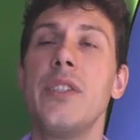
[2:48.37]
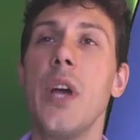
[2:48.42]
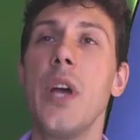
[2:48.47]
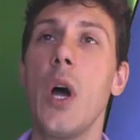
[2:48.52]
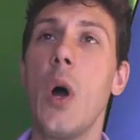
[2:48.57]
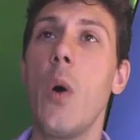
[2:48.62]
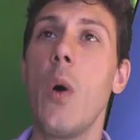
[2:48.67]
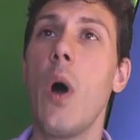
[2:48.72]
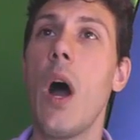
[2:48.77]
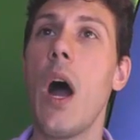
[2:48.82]

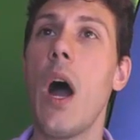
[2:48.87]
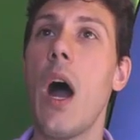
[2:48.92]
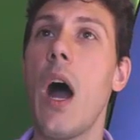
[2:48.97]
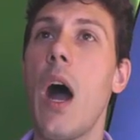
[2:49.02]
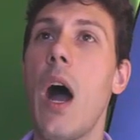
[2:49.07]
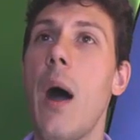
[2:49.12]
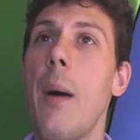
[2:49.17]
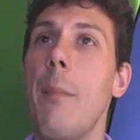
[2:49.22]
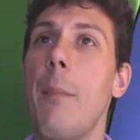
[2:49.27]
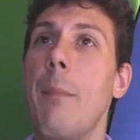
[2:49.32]
So
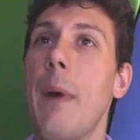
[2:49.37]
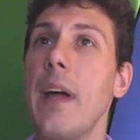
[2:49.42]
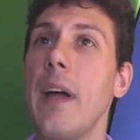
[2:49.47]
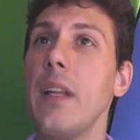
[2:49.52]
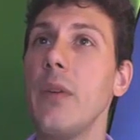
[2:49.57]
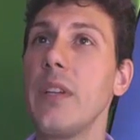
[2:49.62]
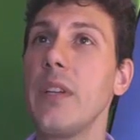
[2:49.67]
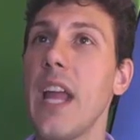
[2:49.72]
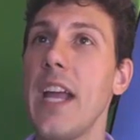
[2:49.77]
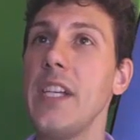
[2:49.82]
my
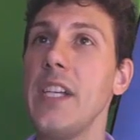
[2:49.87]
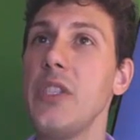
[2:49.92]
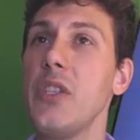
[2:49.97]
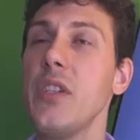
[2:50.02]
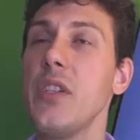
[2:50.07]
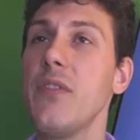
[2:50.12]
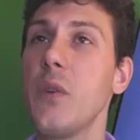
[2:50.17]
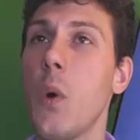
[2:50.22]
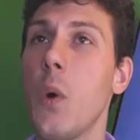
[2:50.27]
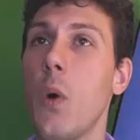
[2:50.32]

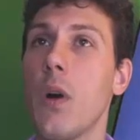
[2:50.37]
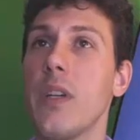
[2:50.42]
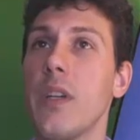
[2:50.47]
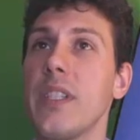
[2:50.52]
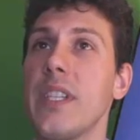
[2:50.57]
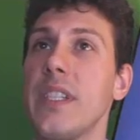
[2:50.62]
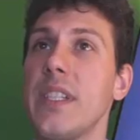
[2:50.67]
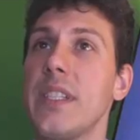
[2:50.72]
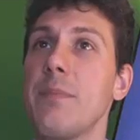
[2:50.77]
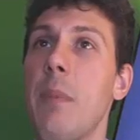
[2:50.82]
location, of
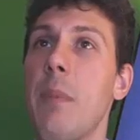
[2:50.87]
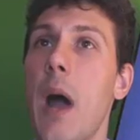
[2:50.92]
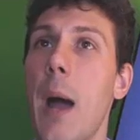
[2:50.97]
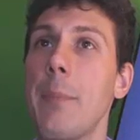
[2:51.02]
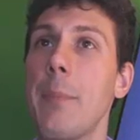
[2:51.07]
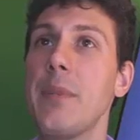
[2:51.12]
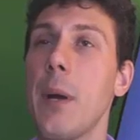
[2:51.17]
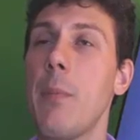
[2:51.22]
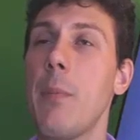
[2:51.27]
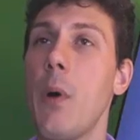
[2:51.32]
course, has
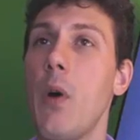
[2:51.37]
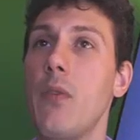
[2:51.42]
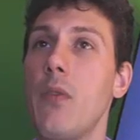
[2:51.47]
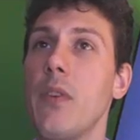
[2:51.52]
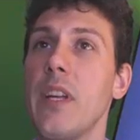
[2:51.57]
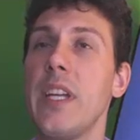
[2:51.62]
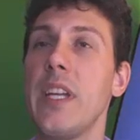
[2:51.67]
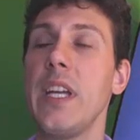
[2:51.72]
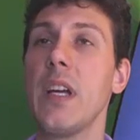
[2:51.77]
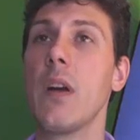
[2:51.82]
popped up
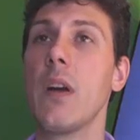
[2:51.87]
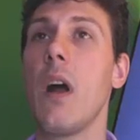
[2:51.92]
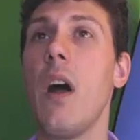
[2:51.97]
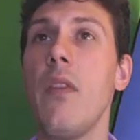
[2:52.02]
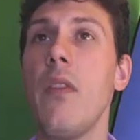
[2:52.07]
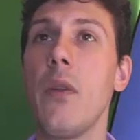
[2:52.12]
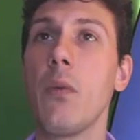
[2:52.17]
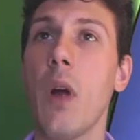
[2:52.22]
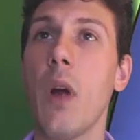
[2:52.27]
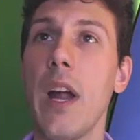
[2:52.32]
over here
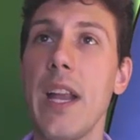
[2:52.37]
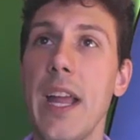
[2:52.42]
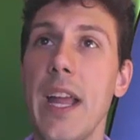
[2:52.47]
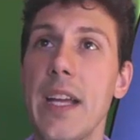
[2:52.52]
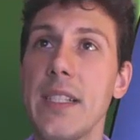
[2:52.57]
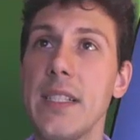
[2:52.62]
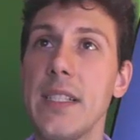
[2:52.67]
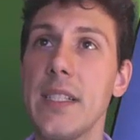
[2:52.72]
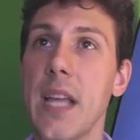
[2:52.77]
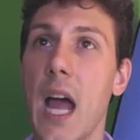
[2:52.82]
on the
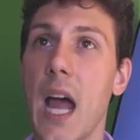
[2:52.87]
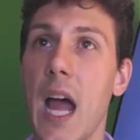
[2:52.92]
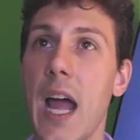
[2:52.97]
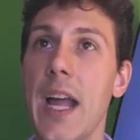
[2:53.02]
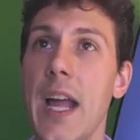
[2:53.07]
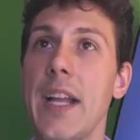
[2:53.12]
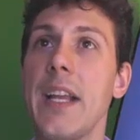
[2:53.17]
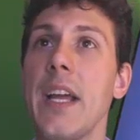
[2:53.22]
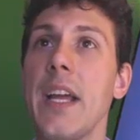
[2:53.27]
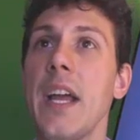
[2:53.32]
right-hand
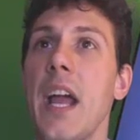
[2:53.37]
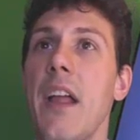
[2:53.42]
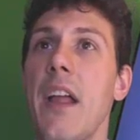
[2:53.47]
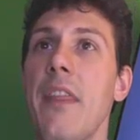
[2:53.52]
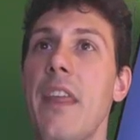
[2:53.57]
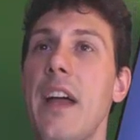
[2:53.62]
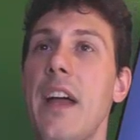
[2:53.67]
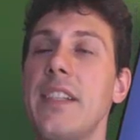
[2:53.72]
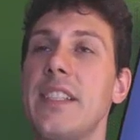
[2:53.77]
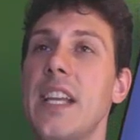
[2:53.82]
side
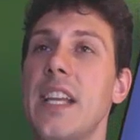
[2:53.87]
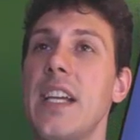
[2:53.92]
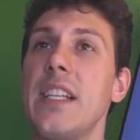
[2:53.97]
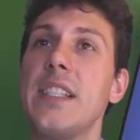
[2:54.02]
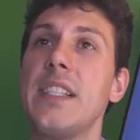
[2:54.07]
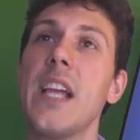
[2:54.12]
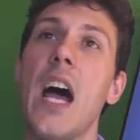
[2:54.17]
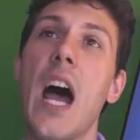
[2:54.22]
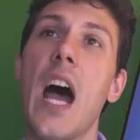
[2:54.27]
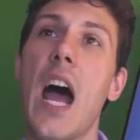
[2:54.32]
that
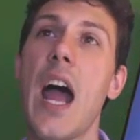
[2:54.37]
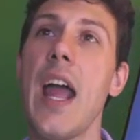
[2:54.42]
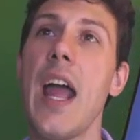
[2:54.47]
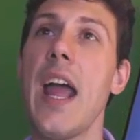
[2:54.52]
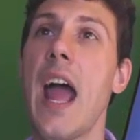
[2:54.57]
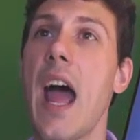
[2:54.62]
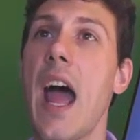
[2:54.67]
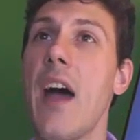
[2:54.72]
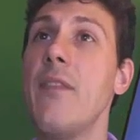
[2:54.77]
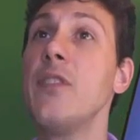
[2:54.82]
says I
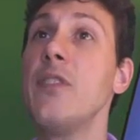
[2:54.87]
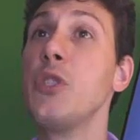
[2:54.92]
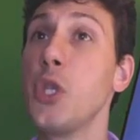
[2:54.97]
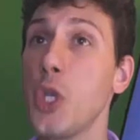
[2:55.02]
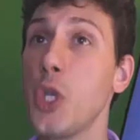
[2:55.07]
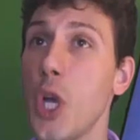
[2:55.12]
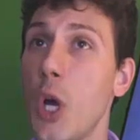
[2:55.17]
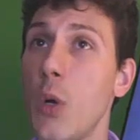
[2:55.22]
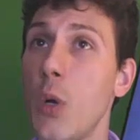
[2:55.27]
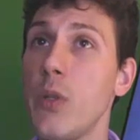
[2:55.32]
have
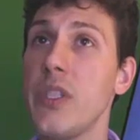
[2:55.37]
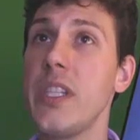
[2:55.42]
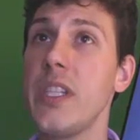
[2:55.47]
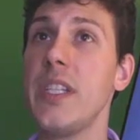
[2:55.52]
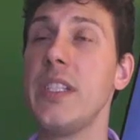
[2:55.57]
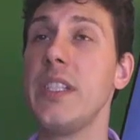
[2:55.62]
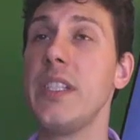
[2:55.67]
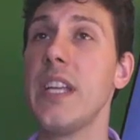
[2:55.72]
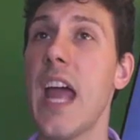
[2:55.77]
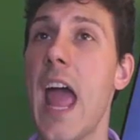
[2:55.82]

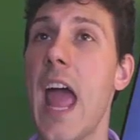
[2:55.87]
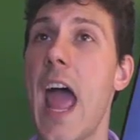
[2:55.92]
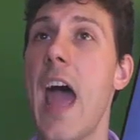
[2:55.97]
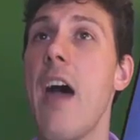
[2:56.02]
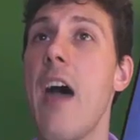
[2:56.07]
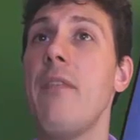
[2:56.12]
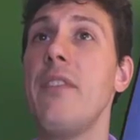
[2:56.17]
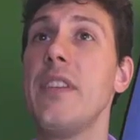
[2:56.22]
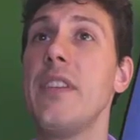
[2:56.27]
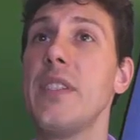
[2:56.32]
chosen to
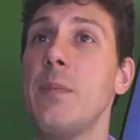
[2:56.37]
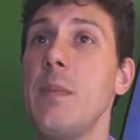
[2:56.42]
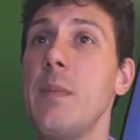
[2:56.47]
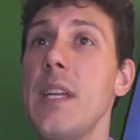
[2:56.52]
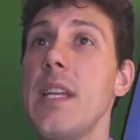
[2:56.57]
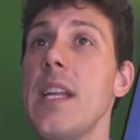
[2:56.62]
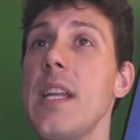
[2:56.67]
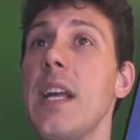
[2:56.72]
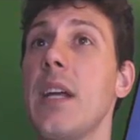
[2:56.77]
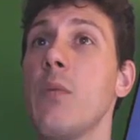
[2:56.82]
have this
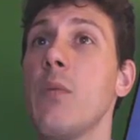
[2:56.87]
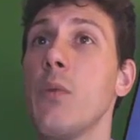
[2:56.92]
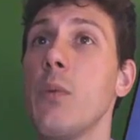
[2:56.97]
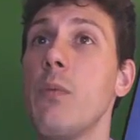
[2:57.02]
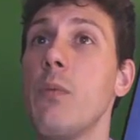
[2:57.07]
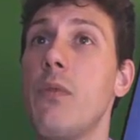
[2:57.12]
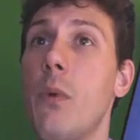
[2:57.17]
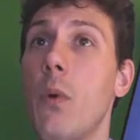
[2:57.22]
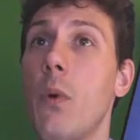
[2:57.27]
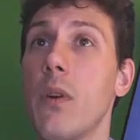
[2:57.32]
meeting in
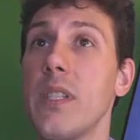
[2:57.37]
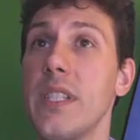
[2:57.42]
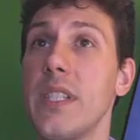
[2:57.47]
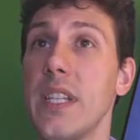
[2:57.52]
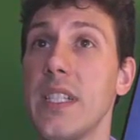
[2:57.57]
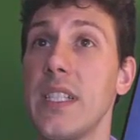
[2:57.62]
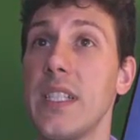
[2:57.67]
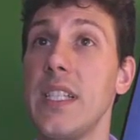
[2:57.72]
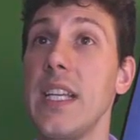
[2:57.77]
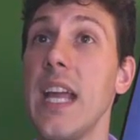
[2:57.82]
room
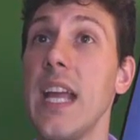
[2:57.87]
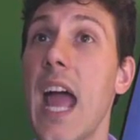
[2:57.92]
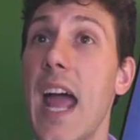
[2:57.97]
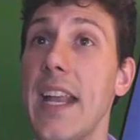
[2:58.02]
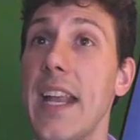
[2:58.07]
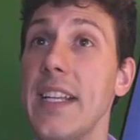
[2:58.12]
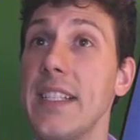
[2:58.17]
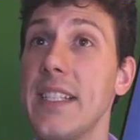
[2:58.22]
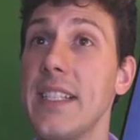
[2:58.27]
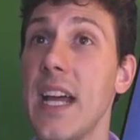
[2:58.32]
460,
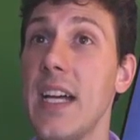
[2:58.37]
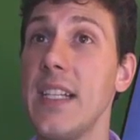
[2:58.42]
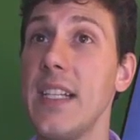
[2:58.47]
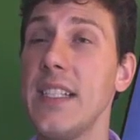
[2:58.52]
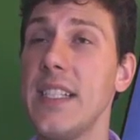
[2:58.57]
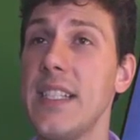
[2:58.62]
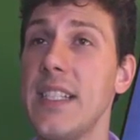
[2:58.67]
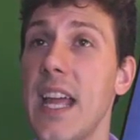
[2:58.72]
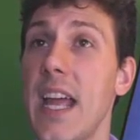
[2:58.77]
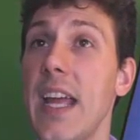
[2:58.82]
and it
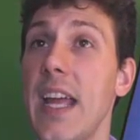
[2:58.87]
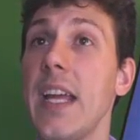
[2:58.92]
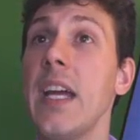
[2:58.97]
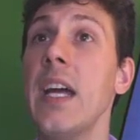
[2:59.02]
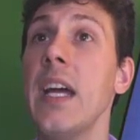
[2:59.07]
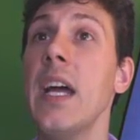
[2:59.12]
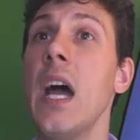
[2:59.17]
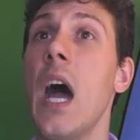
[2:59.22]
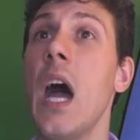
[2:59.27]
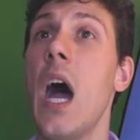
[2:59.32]
does say
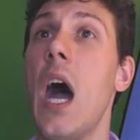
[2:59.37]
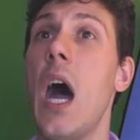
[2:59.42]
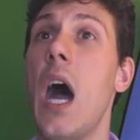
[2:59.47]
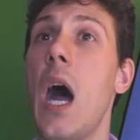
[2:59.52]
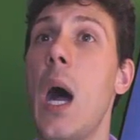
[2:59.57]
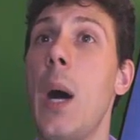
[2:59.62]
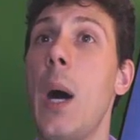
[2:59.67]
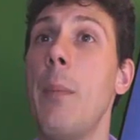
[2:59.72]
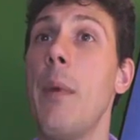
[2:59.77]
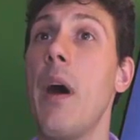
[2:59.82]

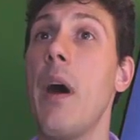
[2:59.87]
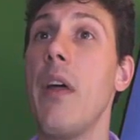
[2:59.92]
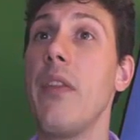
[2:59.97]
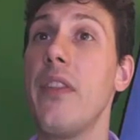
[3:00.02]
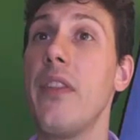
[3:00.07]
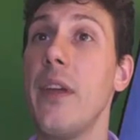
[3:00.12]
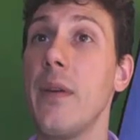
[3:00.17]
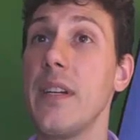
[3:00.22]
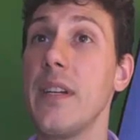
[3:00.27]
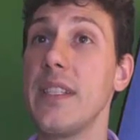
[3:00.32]

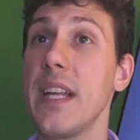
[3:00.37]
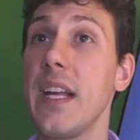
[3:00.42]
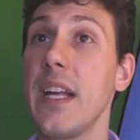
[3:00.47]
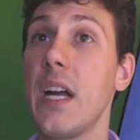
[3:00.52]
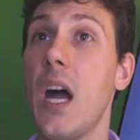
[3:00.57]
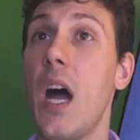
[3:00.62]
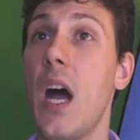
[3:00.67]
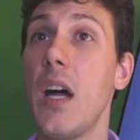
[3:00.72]
there is a